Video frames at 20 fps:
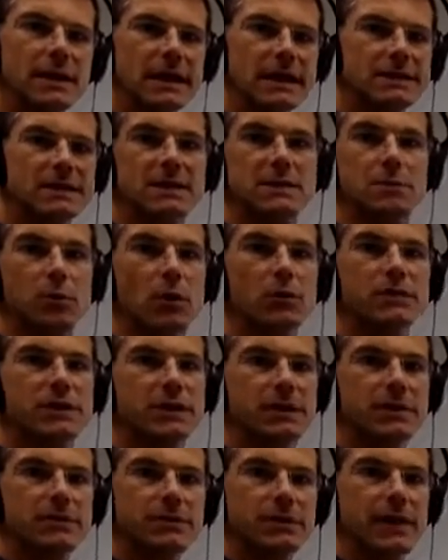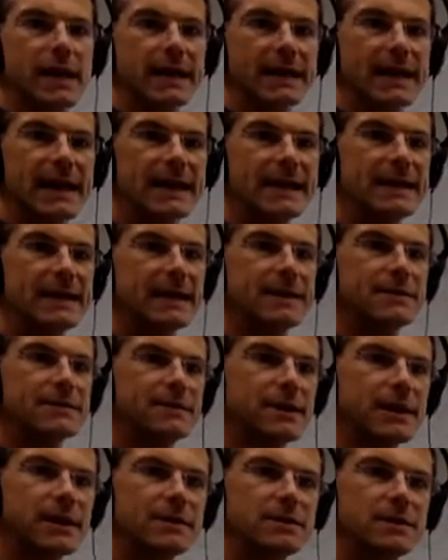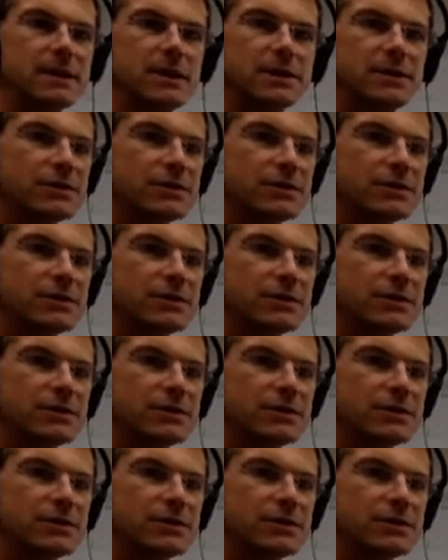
is exposing for that candidate, right?